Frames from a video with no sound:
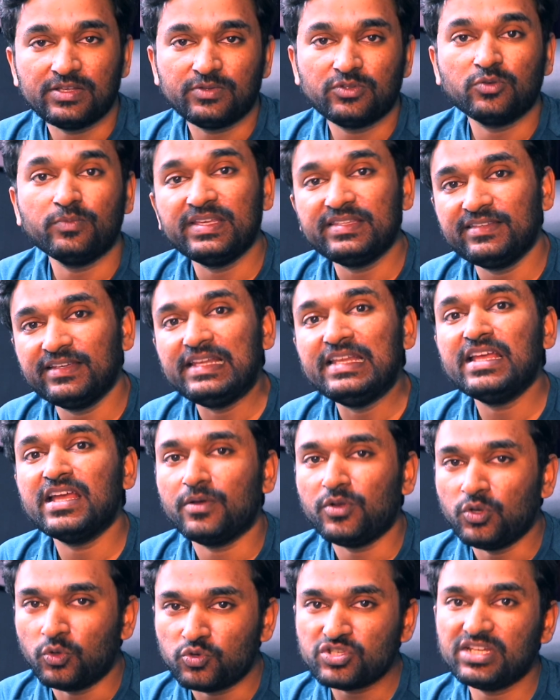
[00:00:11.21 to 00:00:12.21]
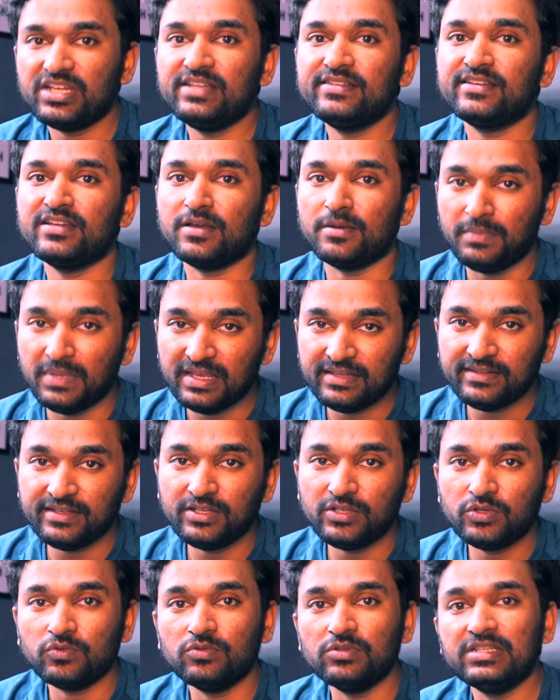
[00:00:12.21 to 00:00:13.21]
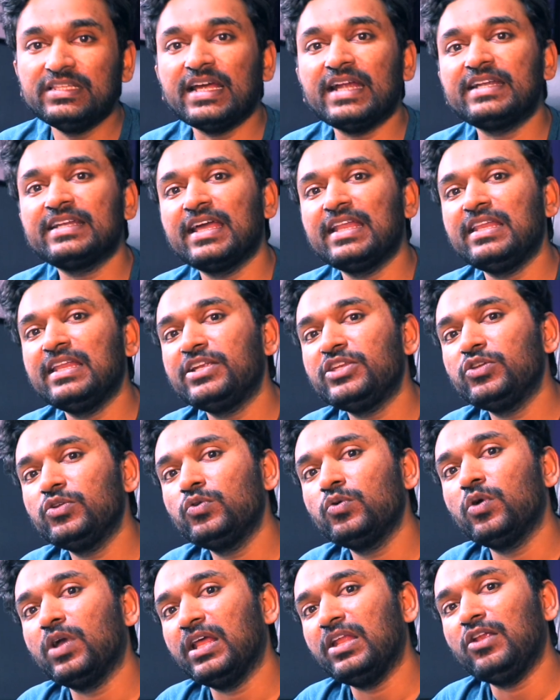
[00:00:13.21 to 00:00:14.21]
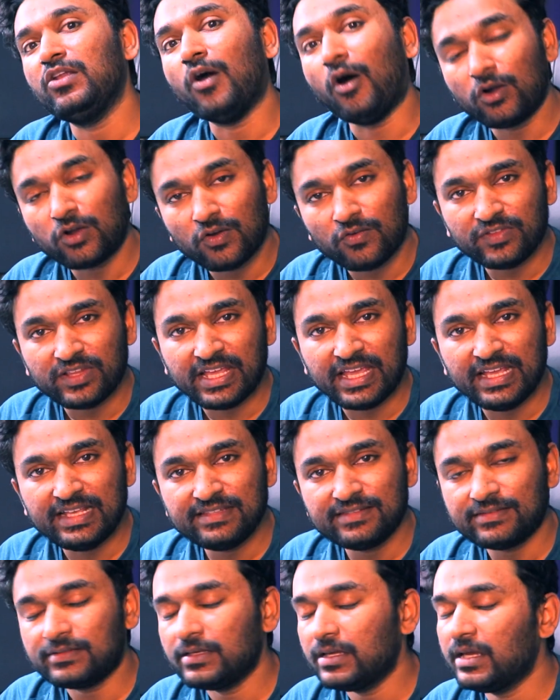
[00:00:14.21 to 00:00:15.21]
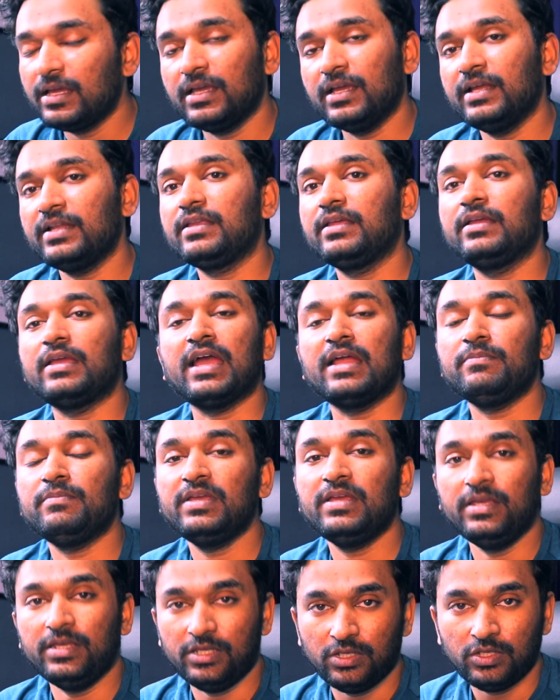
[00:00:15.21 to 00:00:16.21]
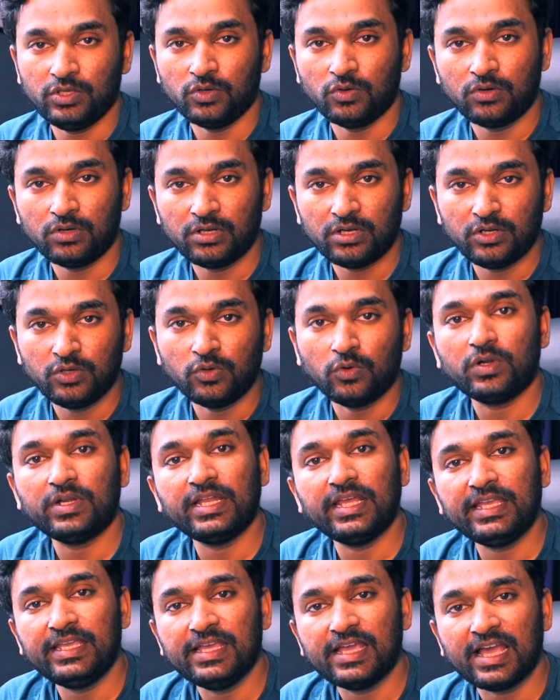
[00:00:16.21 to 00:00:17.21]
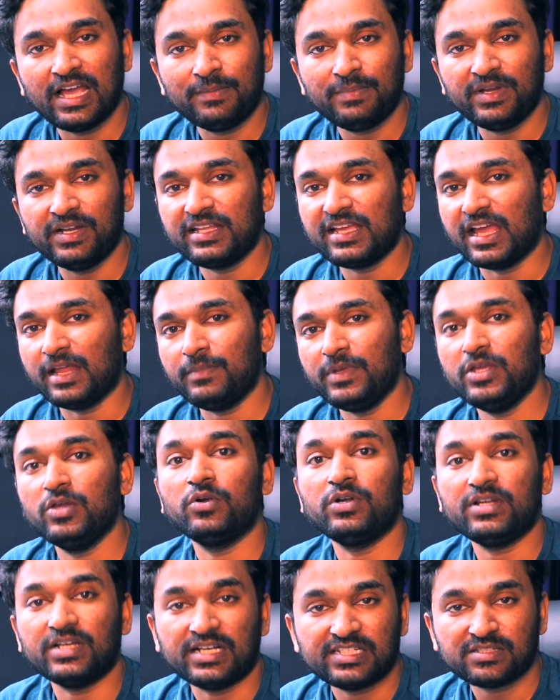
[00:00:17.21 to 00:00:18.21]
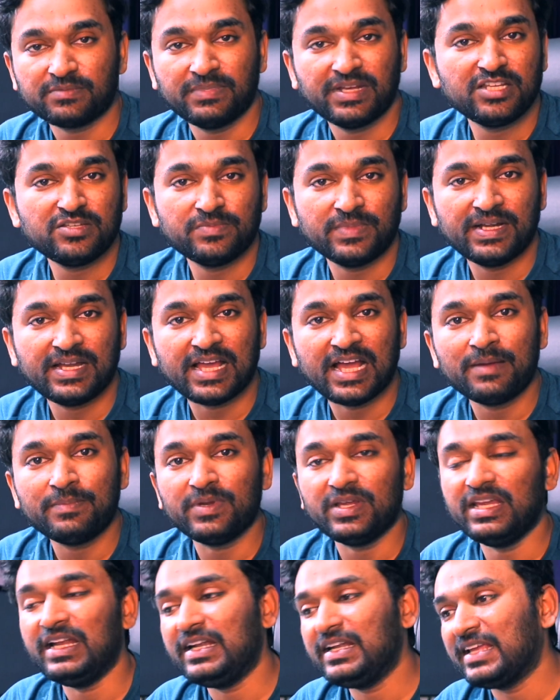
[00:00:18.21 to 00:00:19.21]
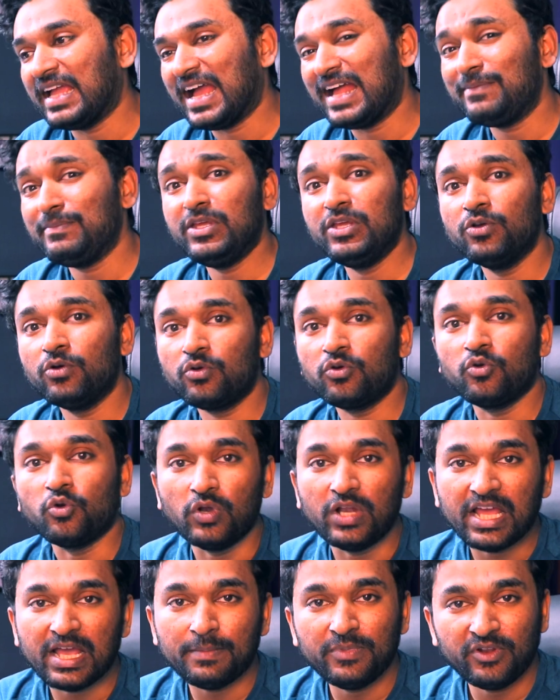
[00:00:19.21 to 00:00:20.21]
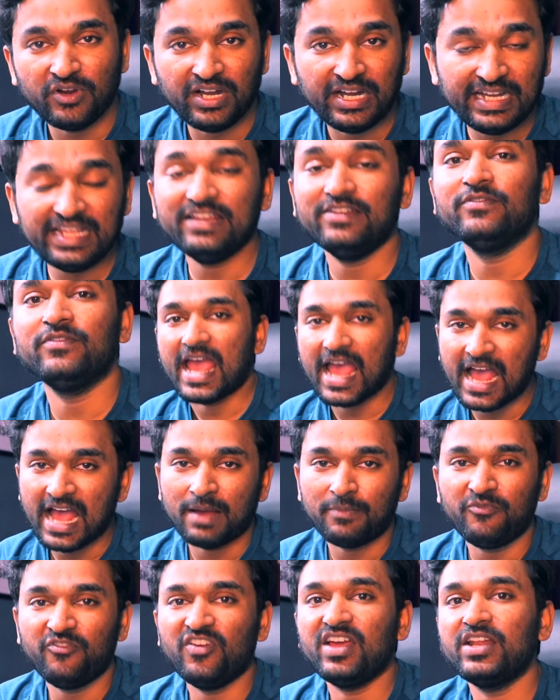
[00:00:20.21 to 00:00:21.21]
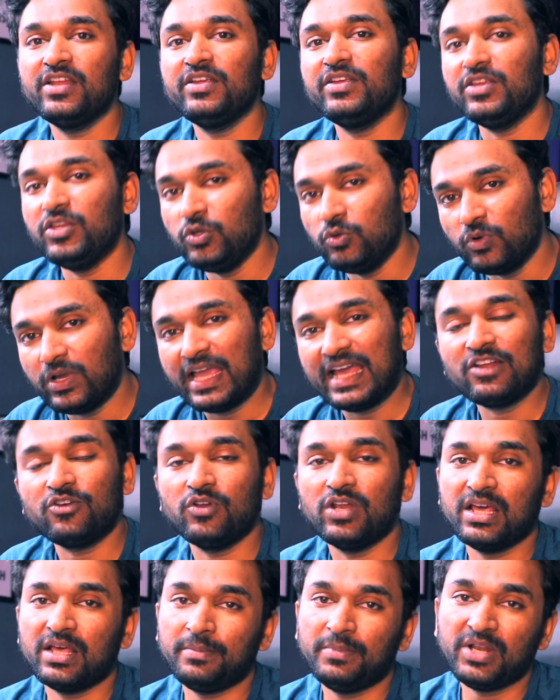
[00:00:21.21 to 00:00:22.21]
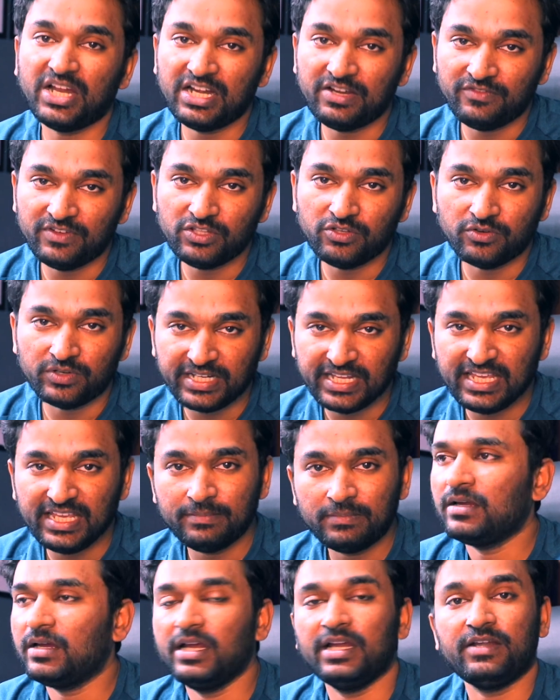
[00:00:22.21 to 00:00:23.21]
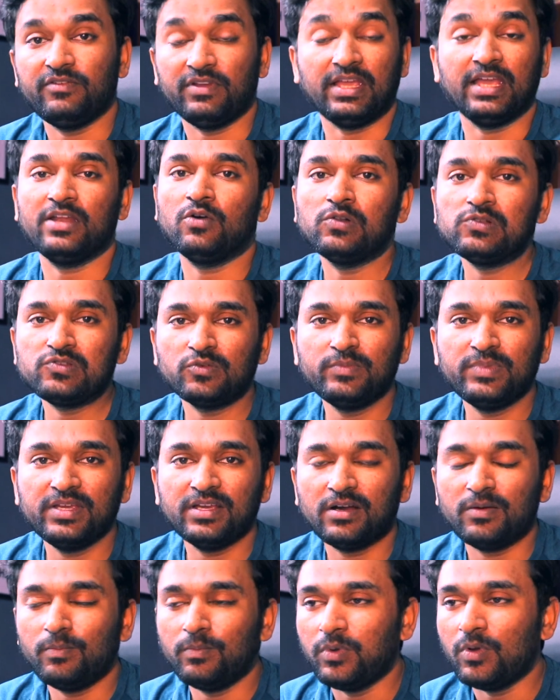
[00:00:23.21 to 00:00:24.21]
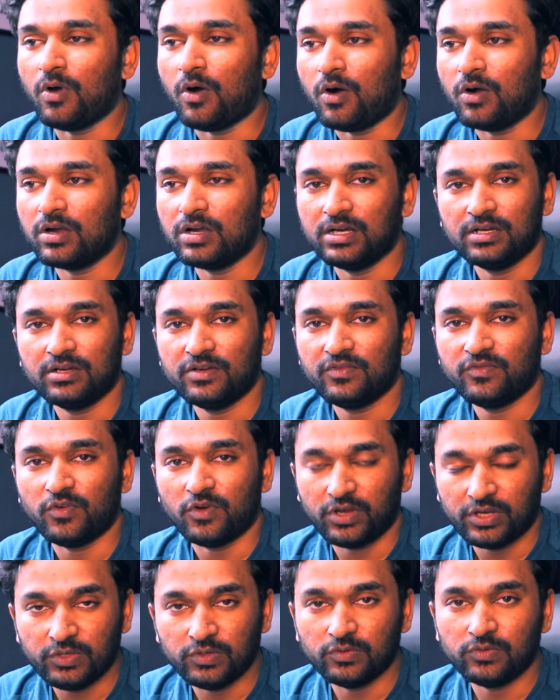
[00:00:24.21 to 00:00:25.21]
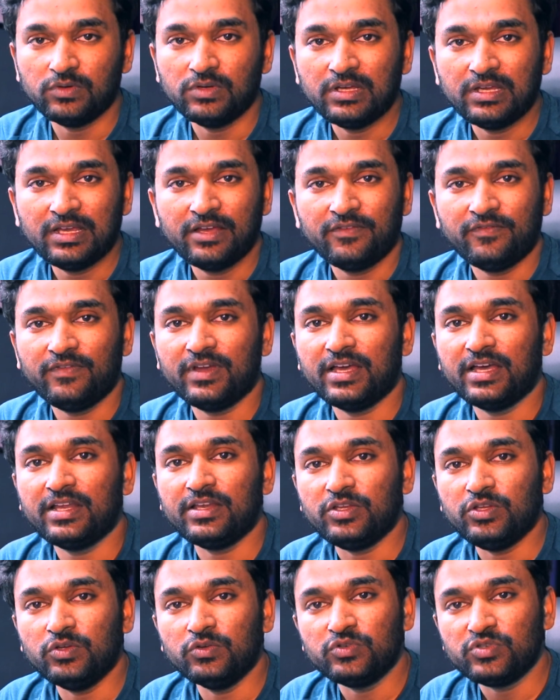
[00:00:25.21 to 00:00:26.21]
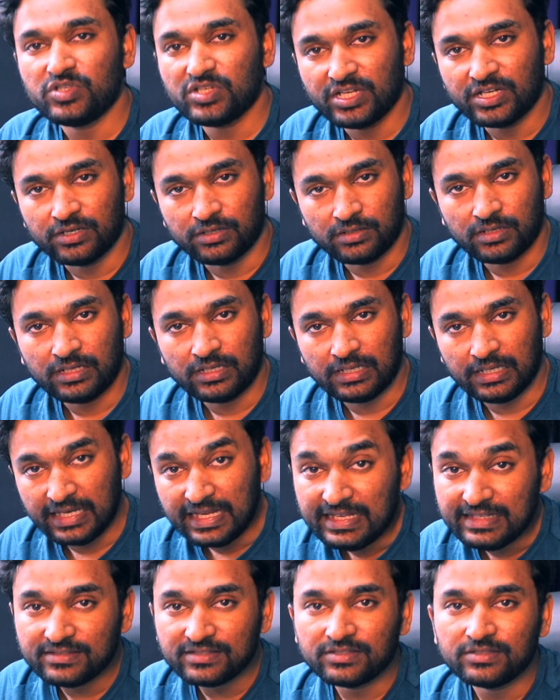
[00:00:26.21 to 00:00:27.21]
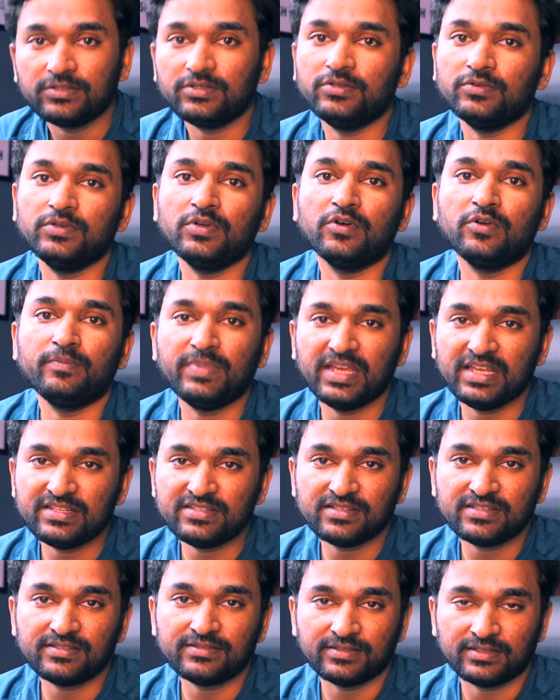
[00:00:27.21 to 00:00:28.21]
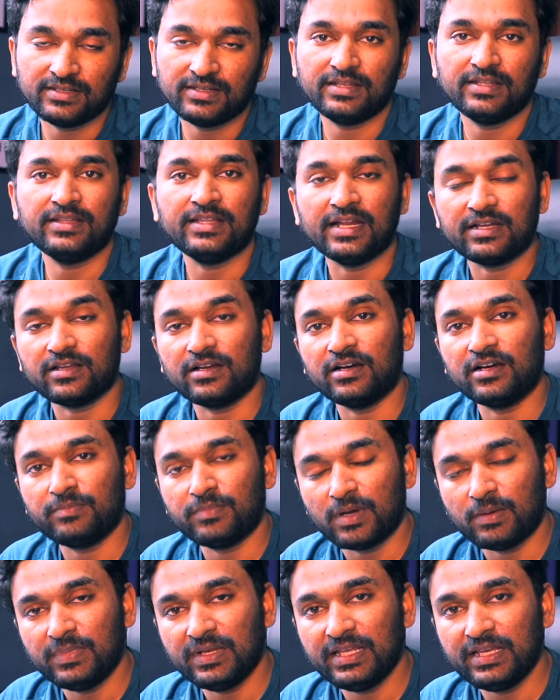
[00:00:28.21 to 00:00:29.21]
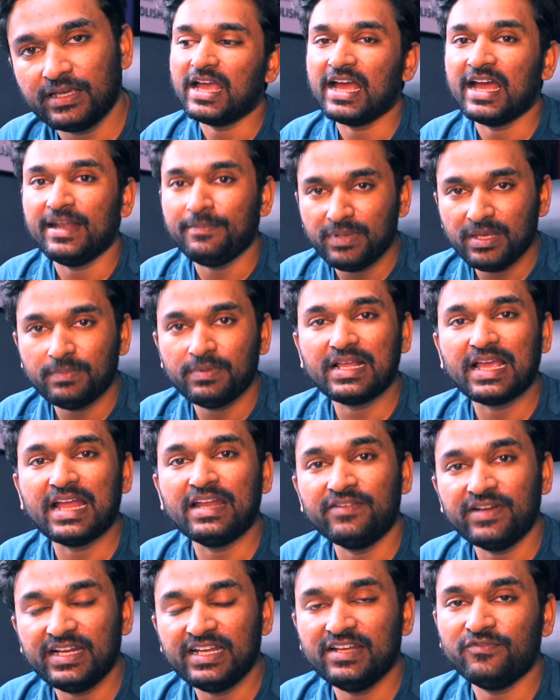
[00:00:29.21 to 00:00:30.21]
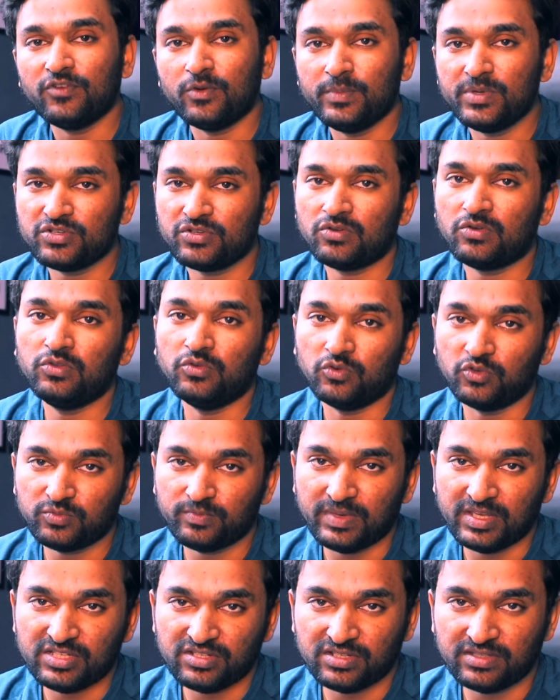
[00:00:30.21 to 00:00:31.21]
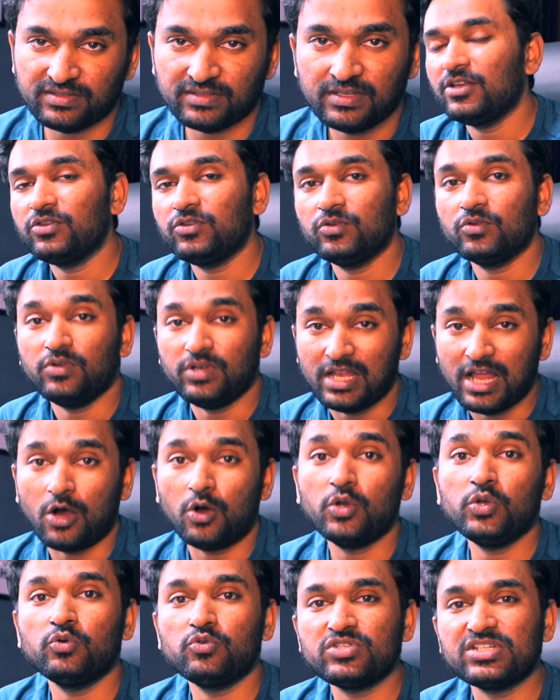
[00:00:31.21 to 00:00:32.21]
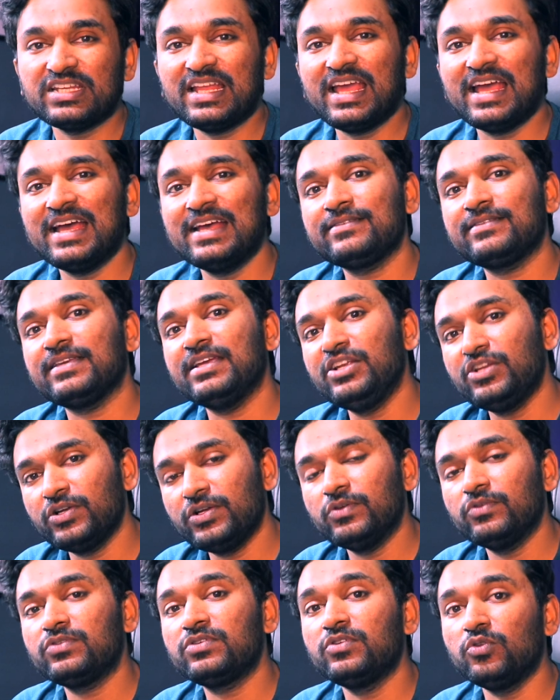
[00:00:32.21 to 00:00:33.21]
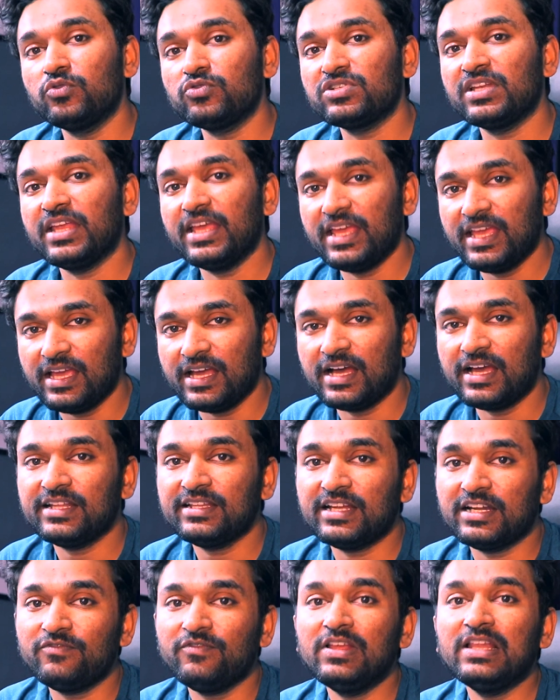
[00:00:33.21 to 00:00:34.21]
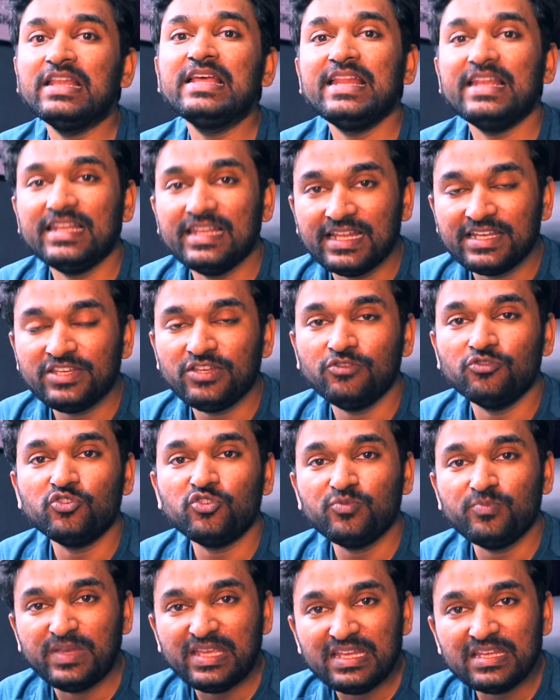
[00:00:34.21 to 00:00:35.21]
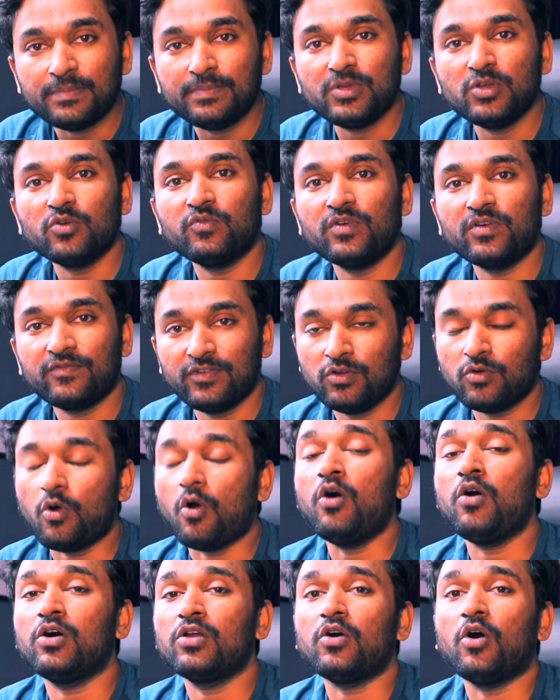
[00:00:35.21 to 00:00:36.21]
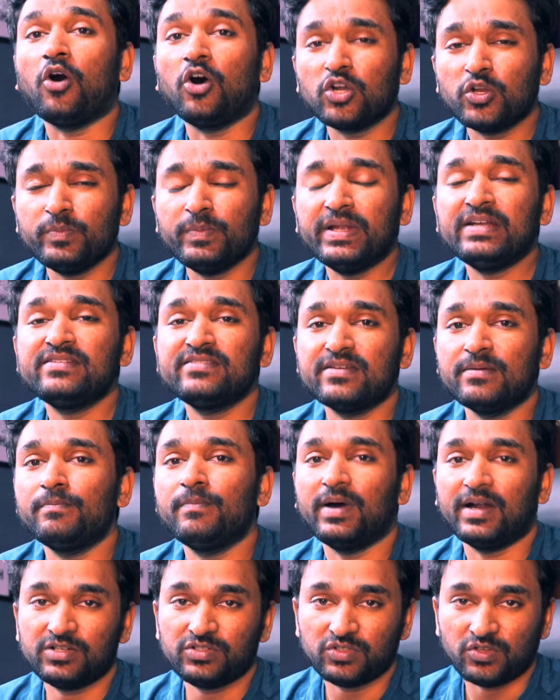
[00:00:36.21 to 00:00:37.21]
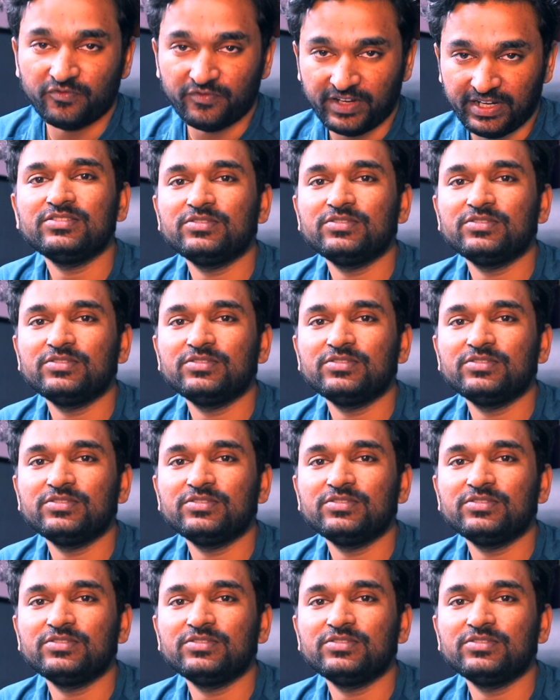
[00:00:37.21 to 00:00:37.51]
So basically, Notion is an amazing tool that can let you do a lot of things. It can be your note-taking app. It can be your task management app. It can be your collaborative app where you can collaborate with your team. It can also be a blog for you where you share links to your pages that are public and people can read information on those pages. So now Notion has introduced Notion AI that will let you speed up your workflow or automate some parts of it.